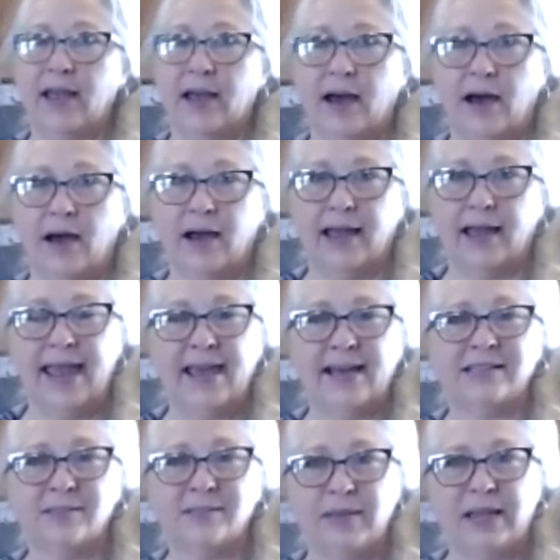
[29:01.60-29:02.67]

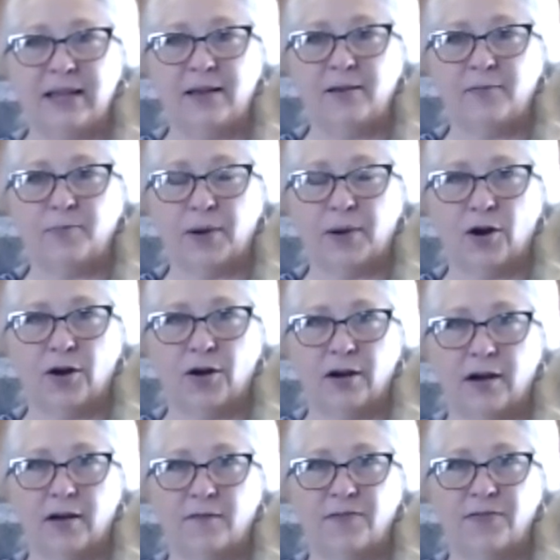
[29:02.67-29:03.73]
as being part
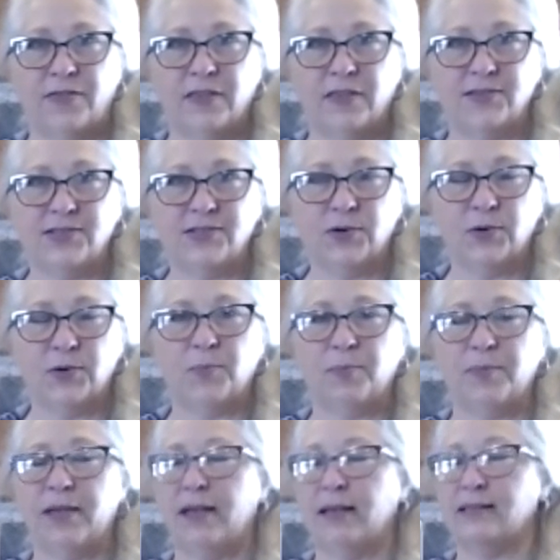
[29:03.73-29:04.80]
of the
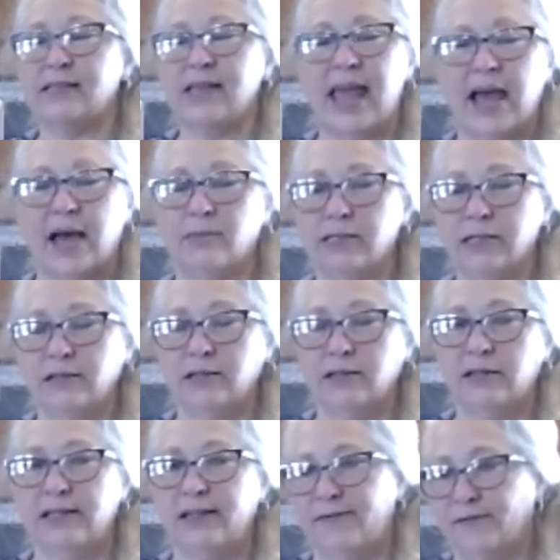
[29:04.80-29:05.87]
Zoom. It's
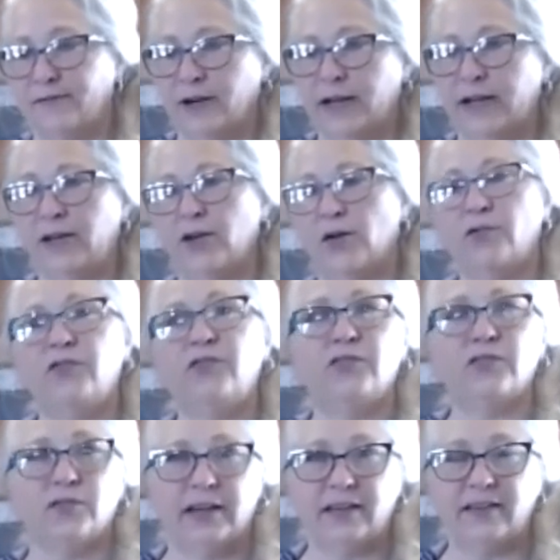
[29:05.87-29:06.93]
absolutely free, no
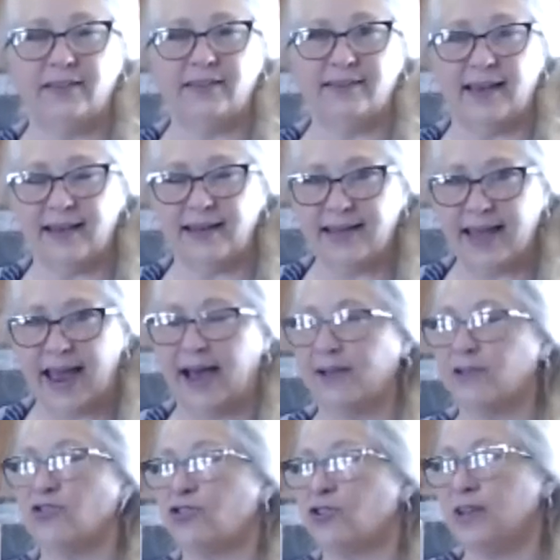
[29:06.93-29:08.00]
strings
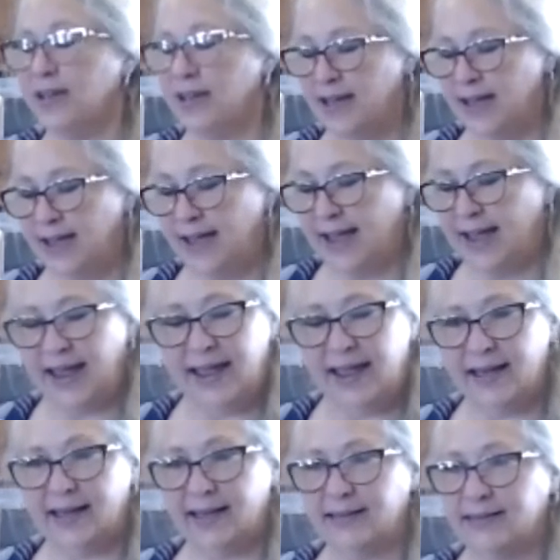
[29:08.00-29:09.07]
attached.
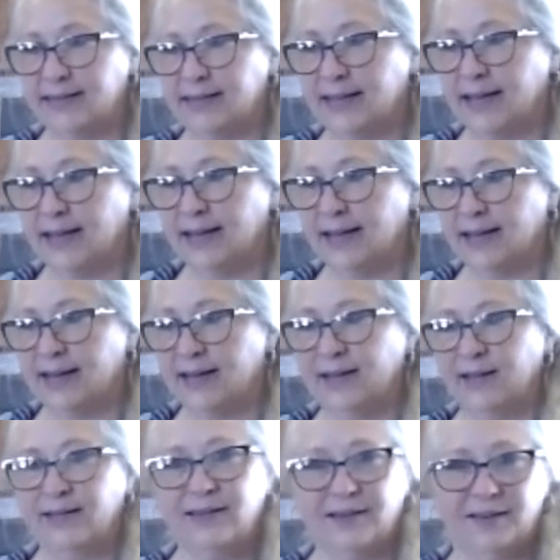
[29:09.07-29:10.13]
And
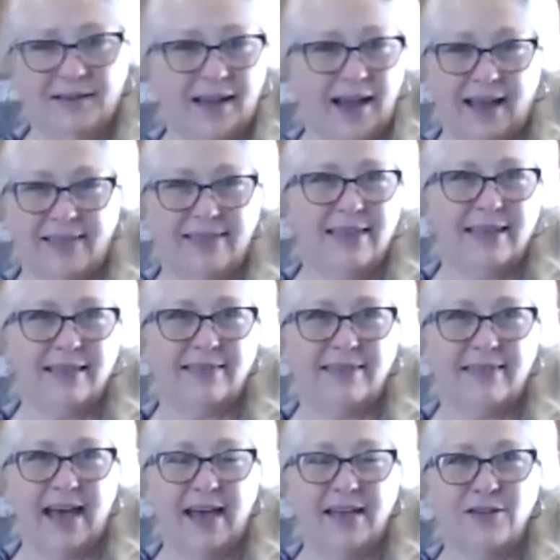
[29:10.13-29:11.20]
I think
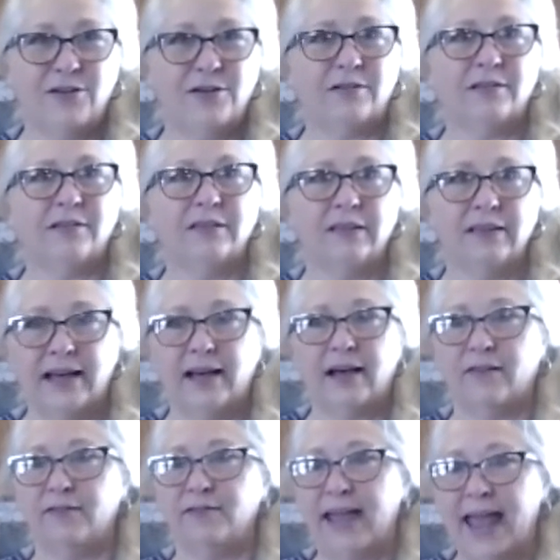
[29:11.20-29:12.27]
that you'll
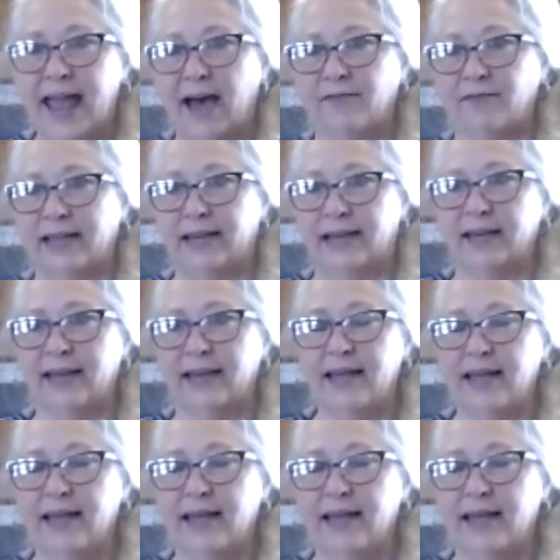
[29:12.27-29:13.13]
love having